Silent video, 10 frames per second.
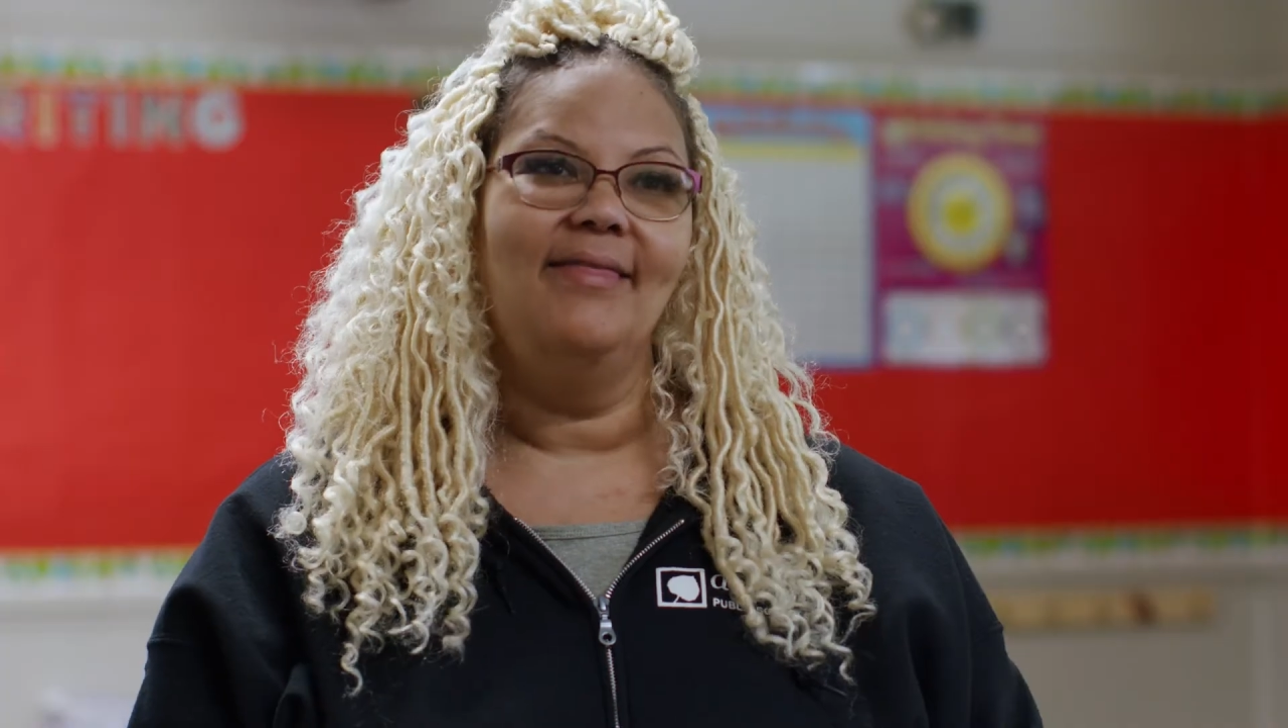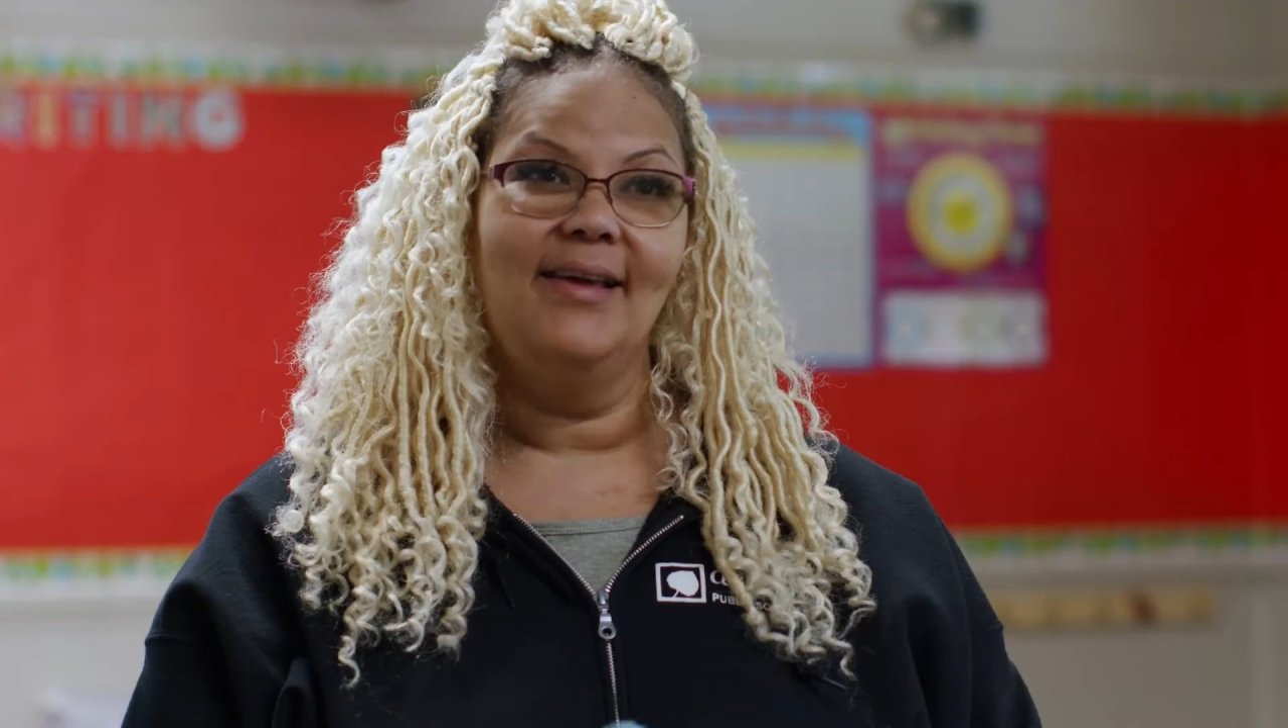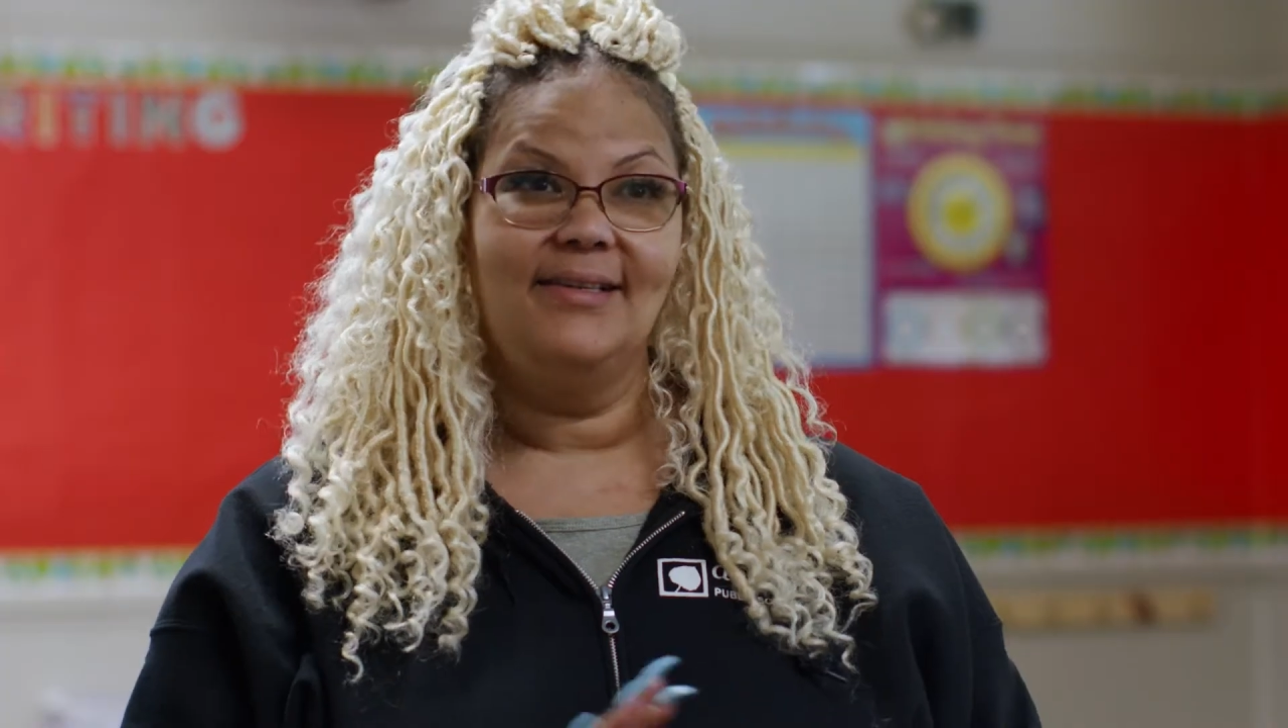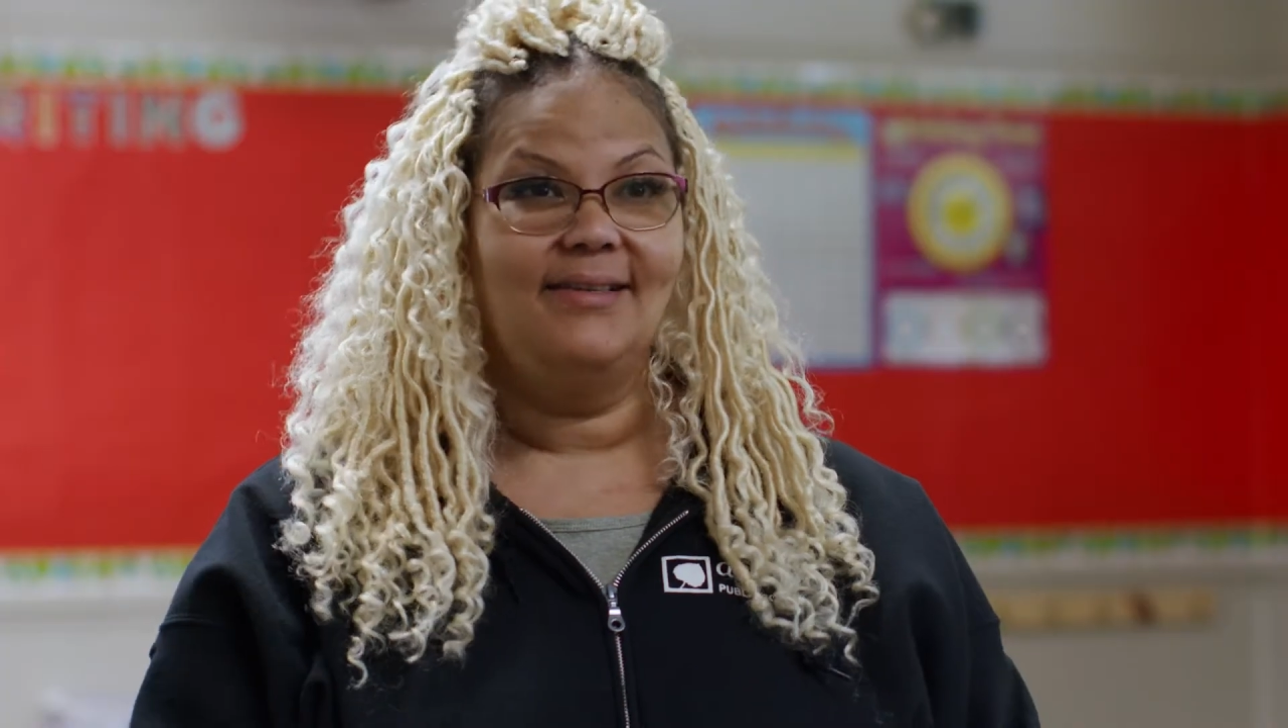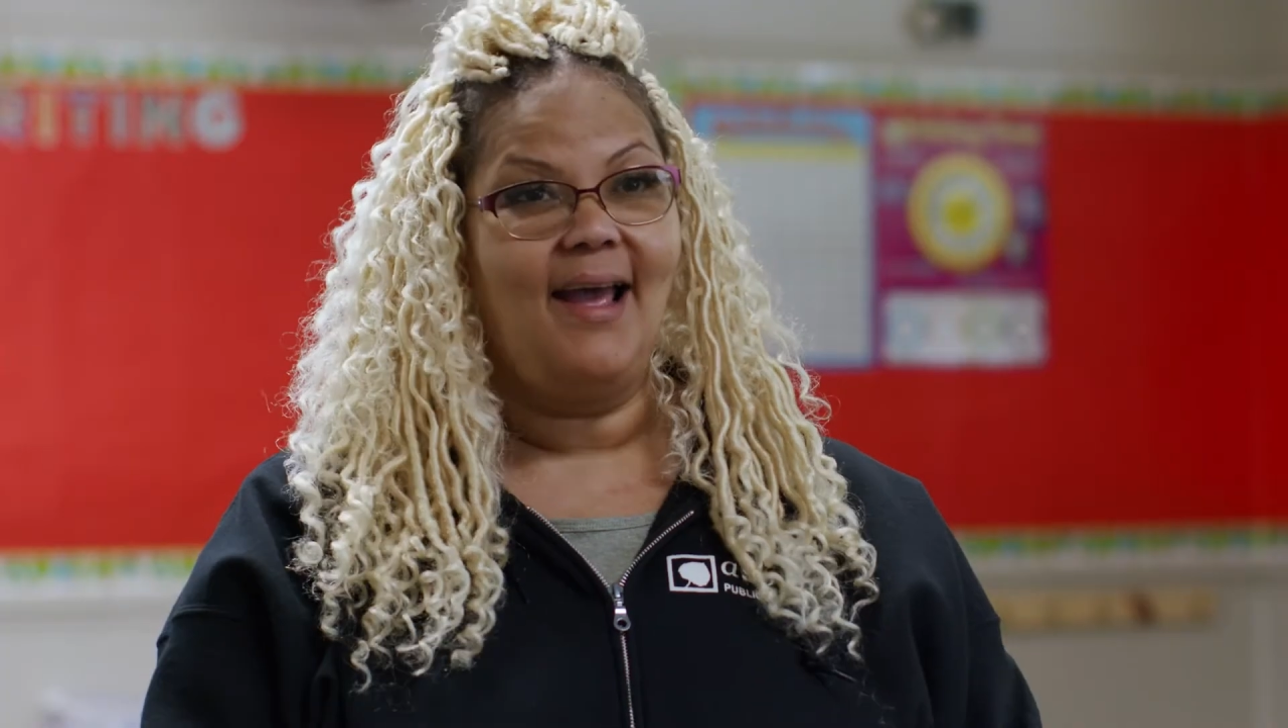
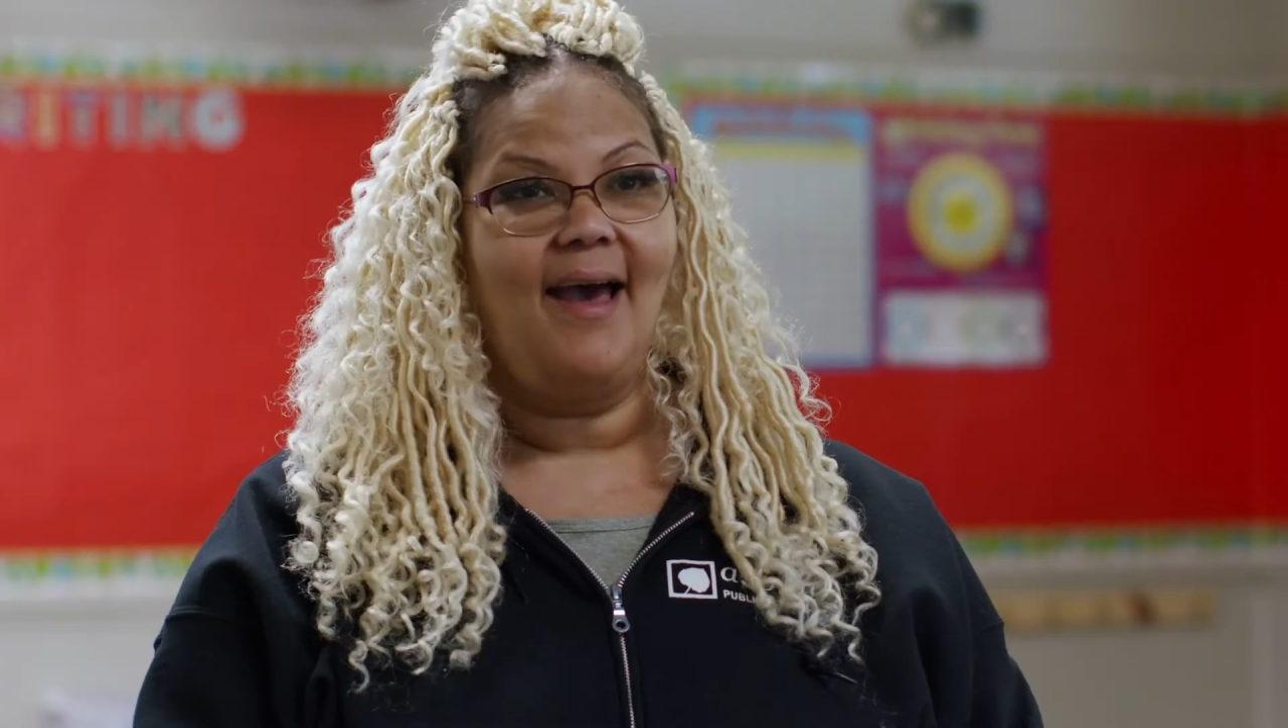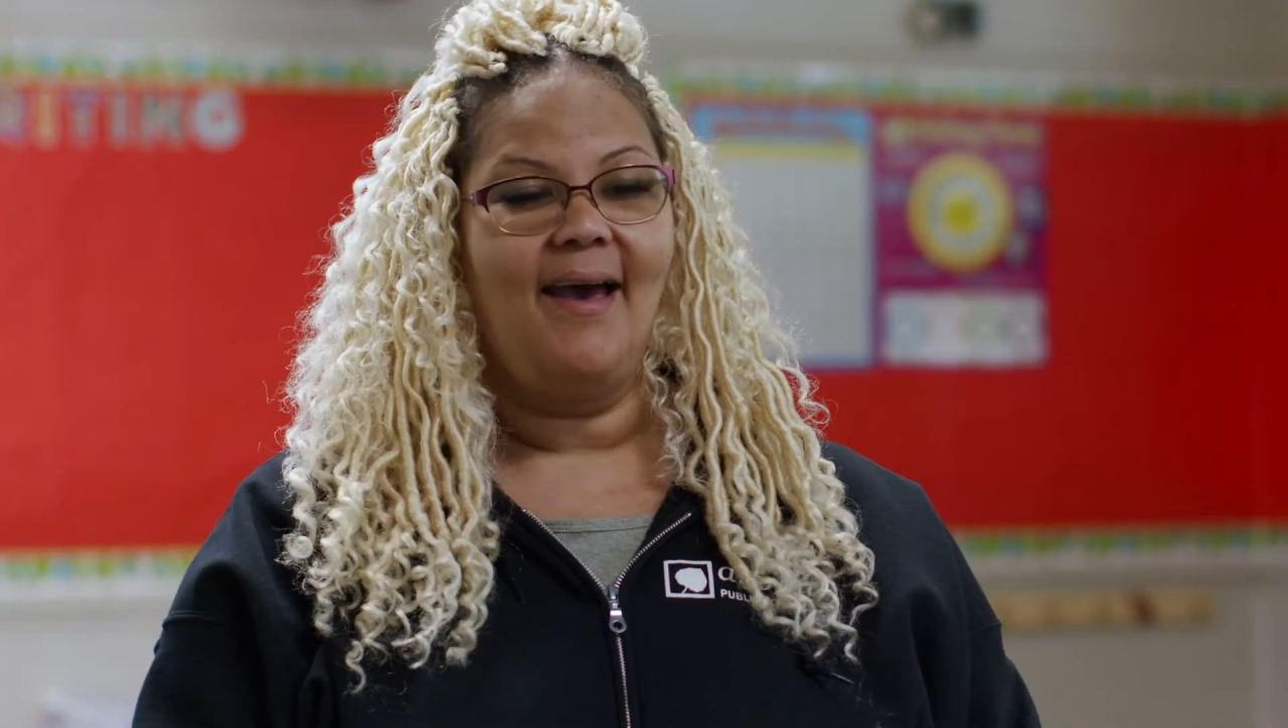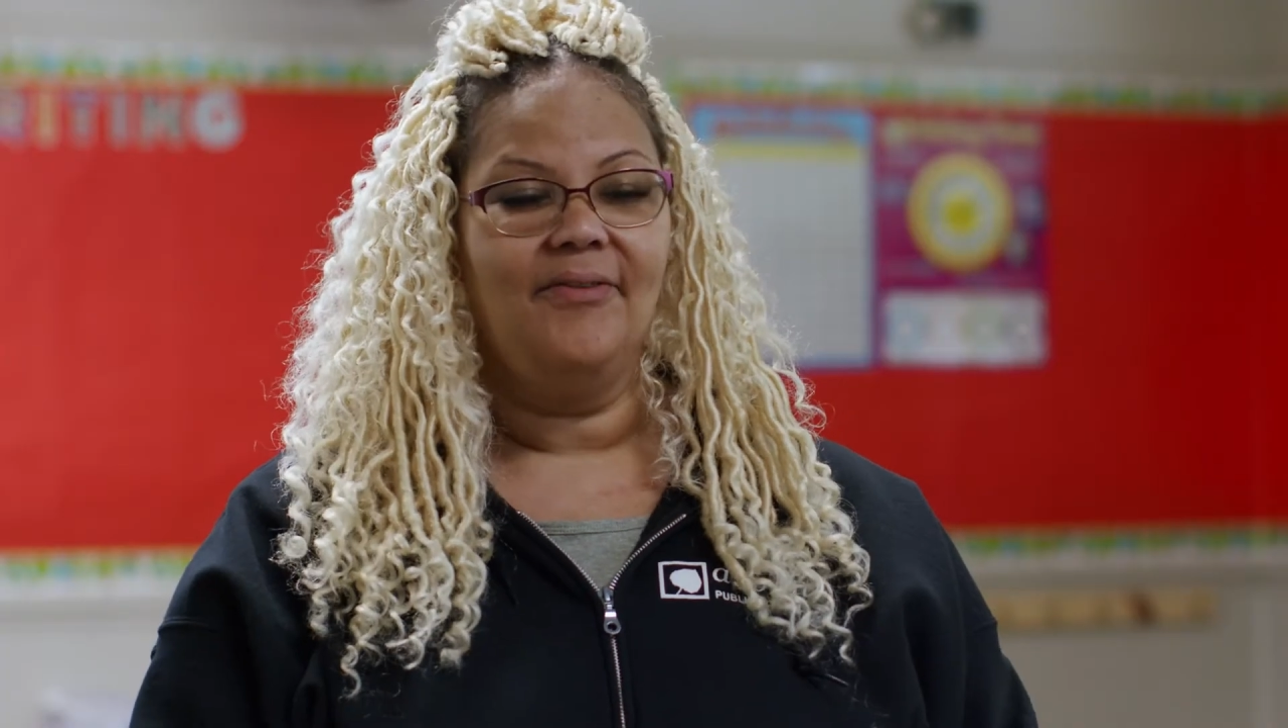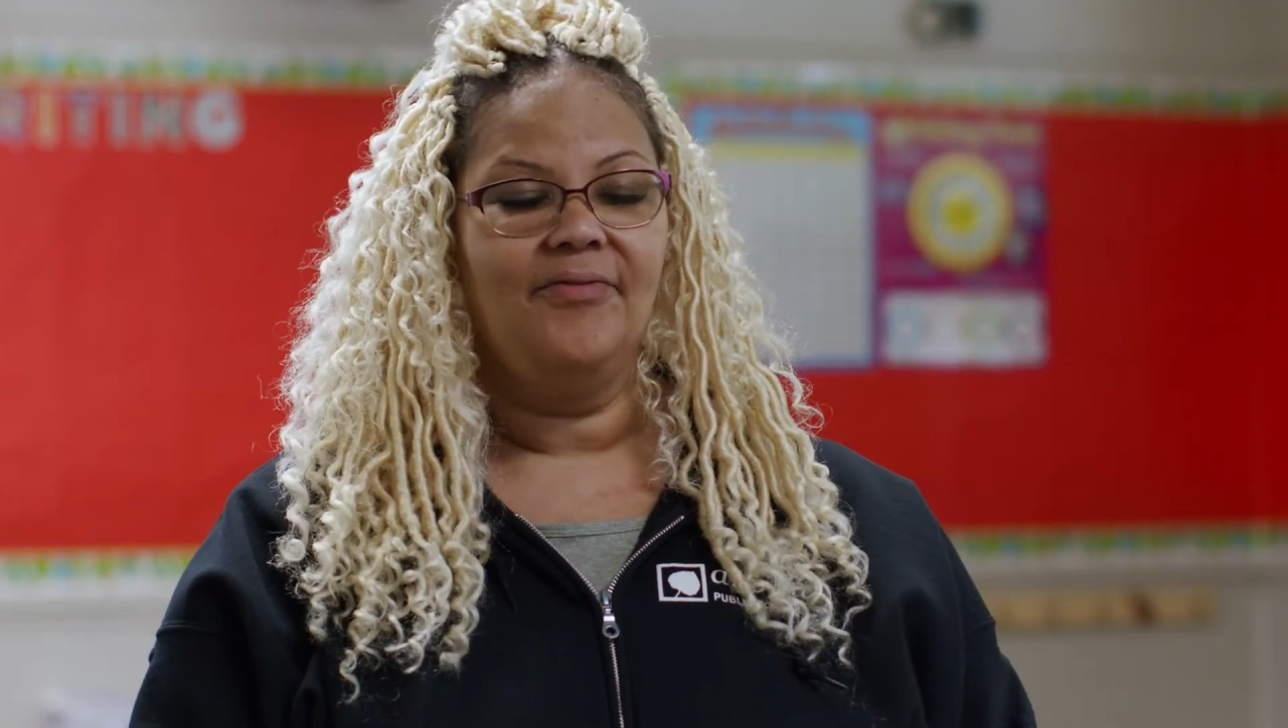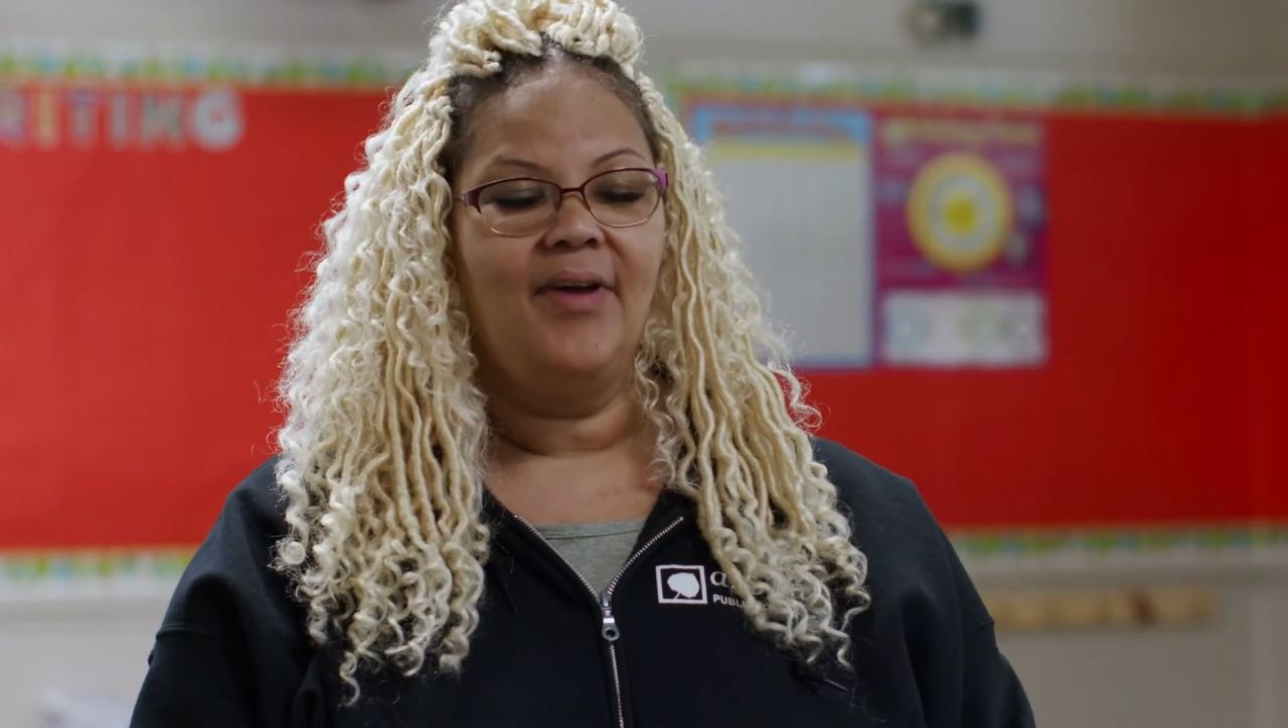The
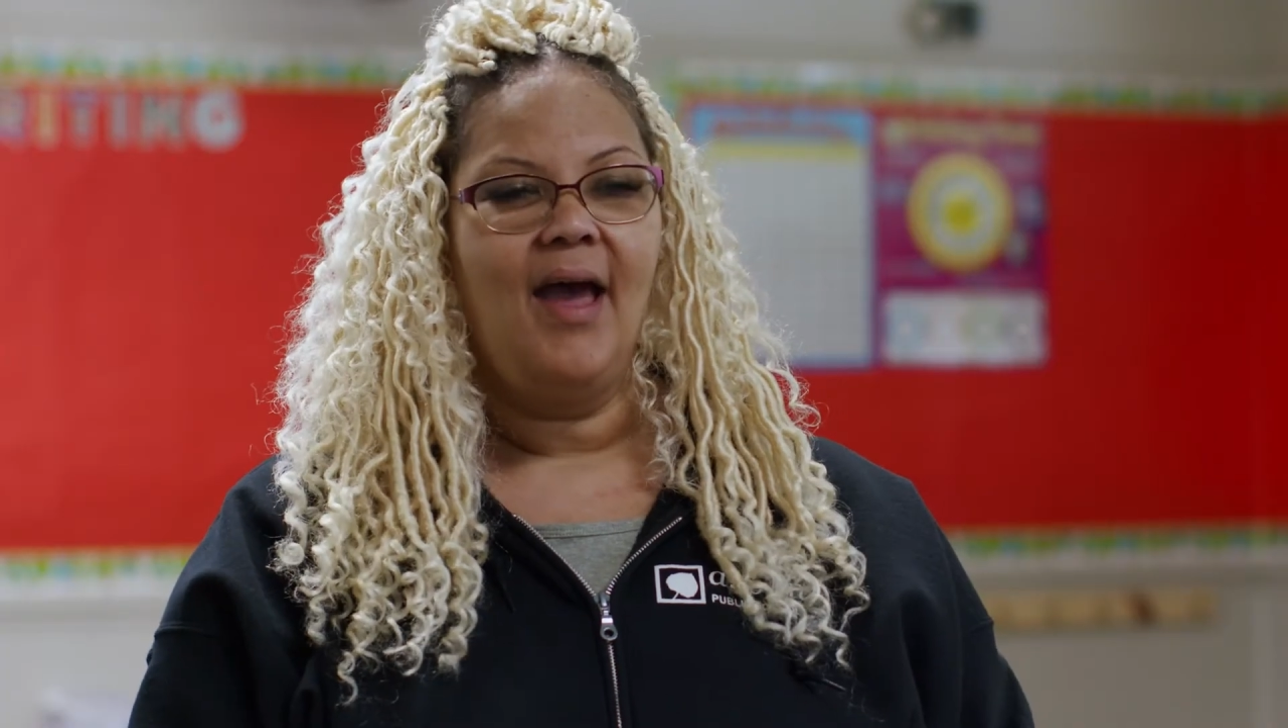staff